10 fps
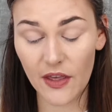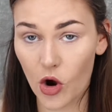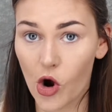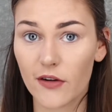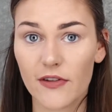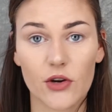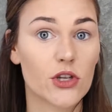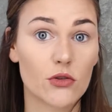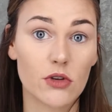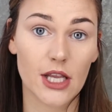they are
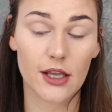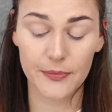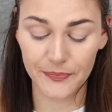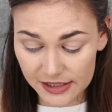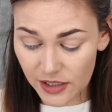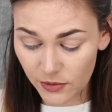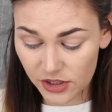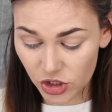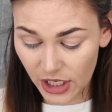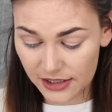very unique. The
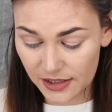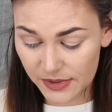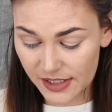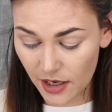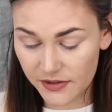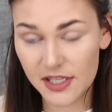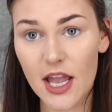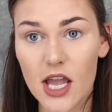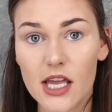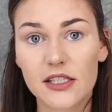sequin shades themselves,
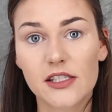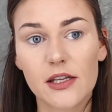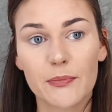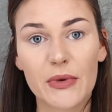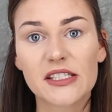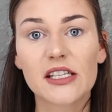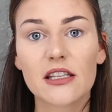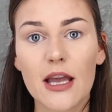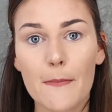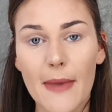it's
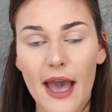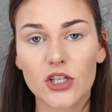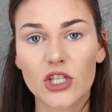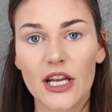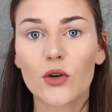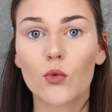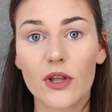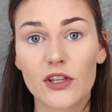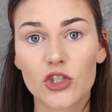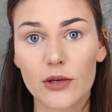basically a matte shade
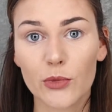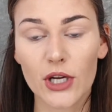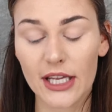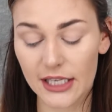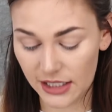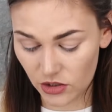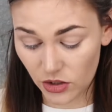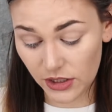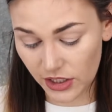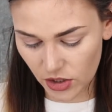with shimmer in it or
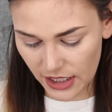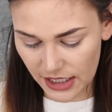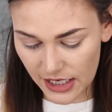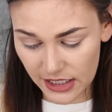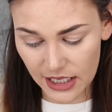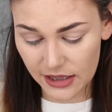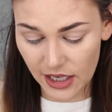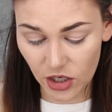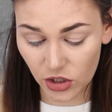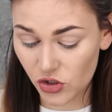glitter in it, and
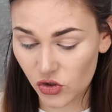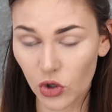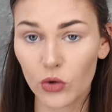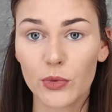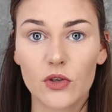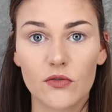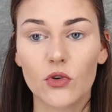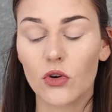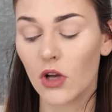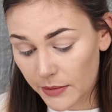they are so
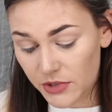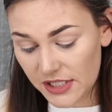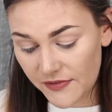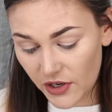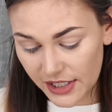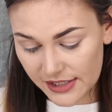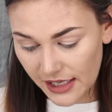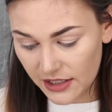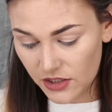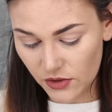beautiful. I'm just very
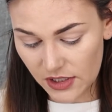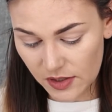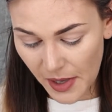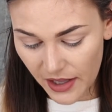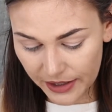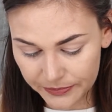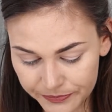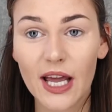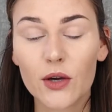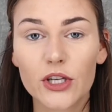excited to use this palette.
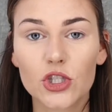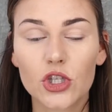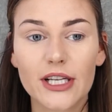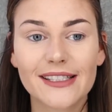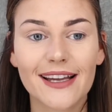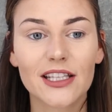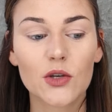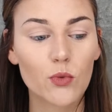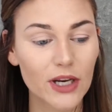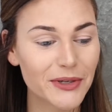I'm not quite sure exactly
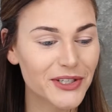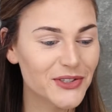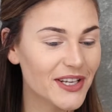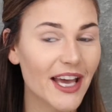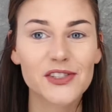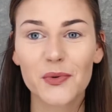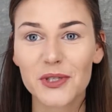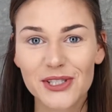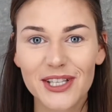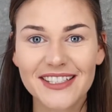what I'm gonna do yet, so we're
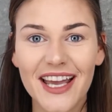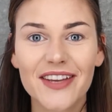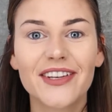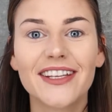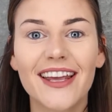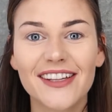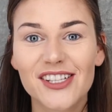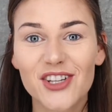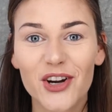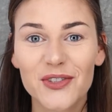just gonna dive in
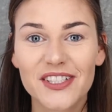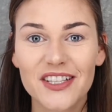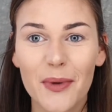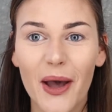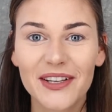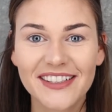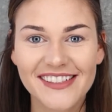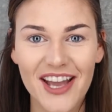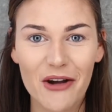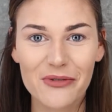and start using the palette and
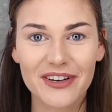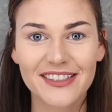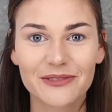see how it works.